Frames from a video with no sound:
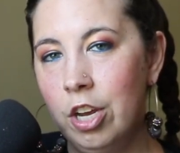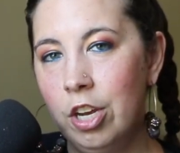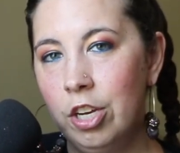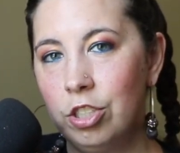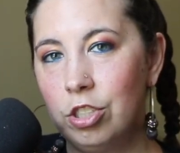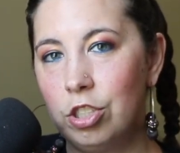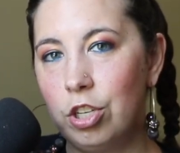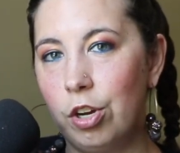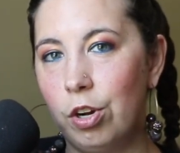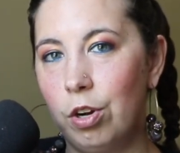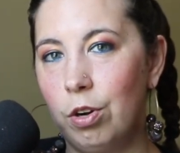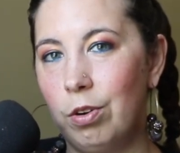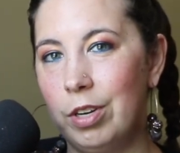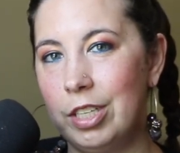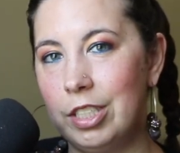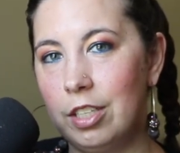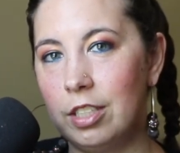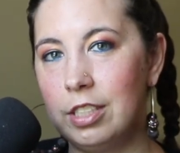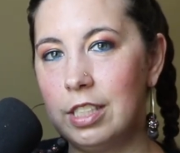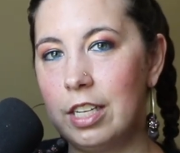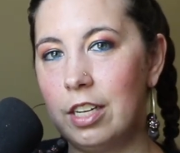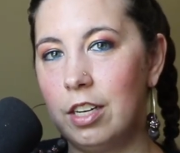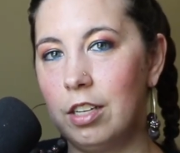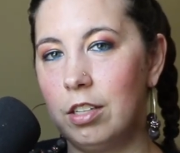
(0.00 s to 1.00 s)
So it
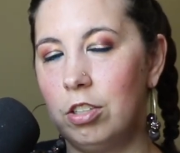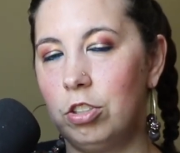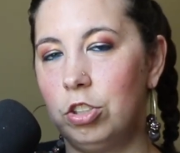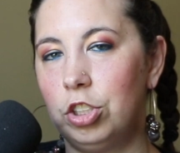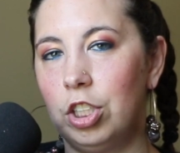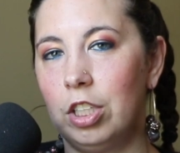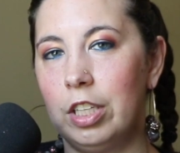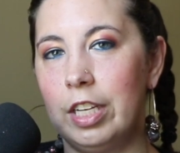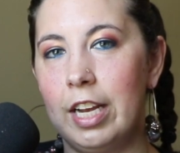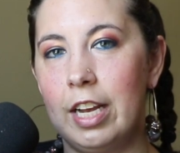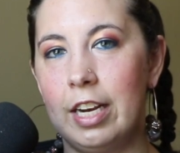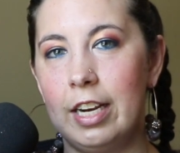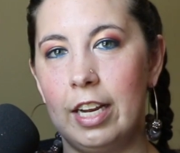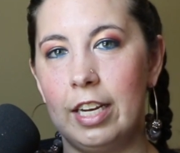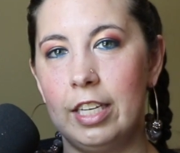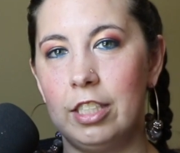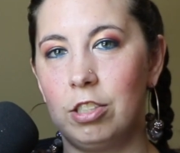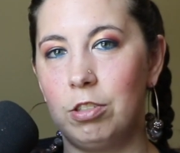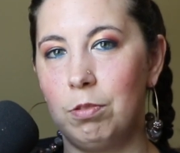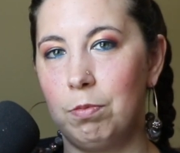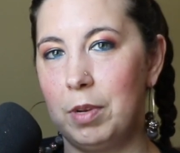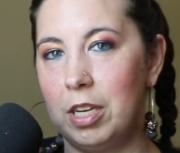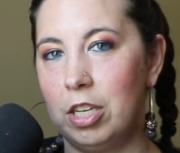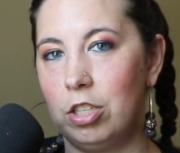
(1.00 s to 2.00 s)
does get a little chilly at night,
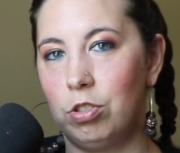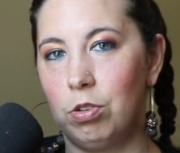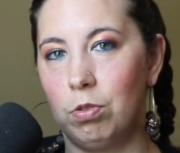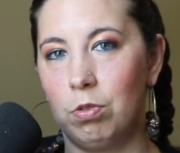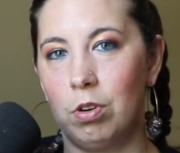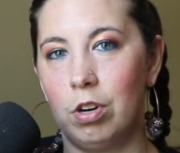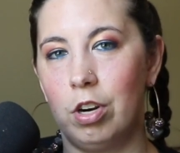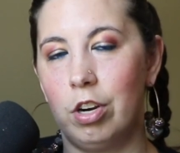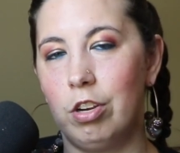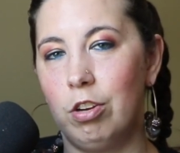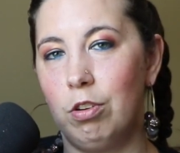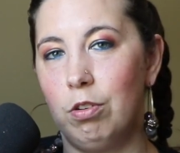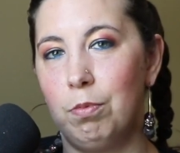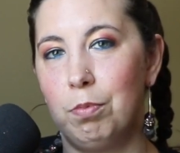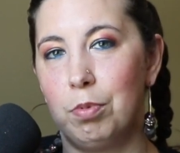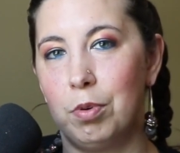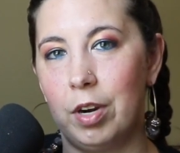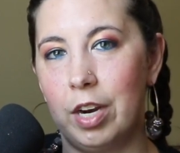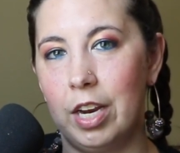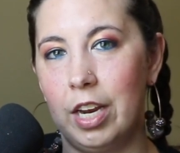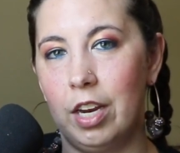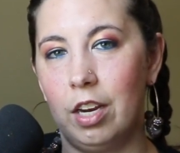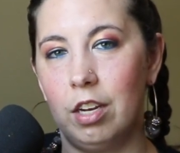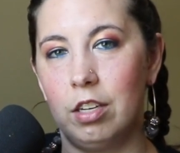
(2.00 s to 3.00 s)
so make sure you
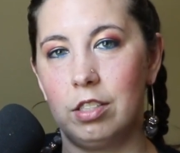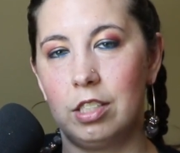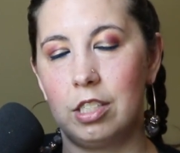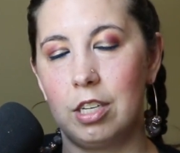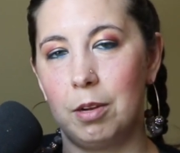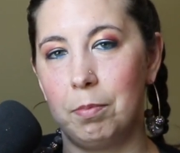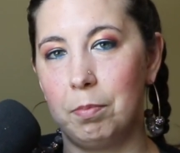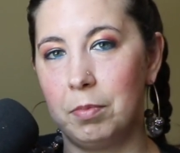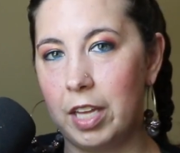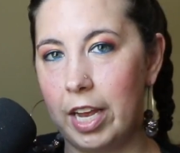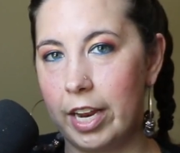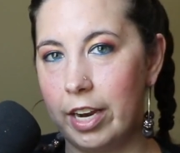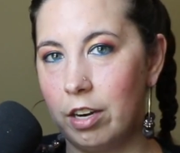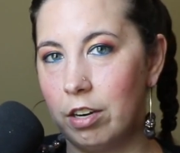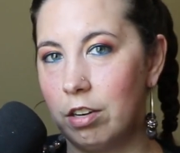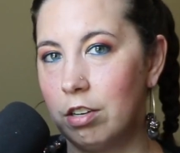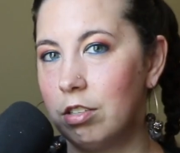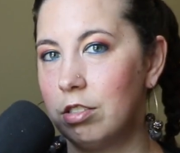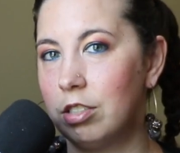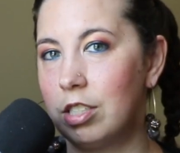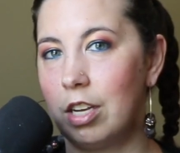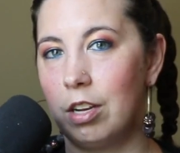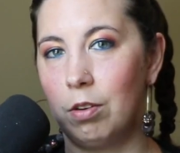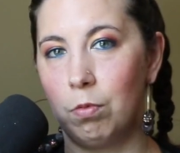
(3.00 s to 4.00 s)
bring some
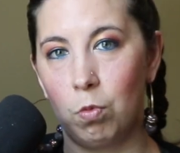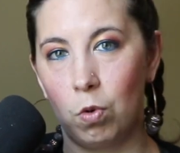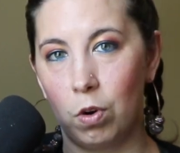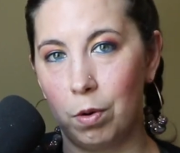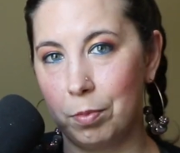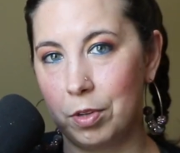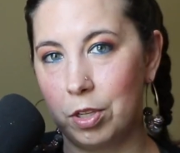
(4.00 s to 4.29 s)
layers and warm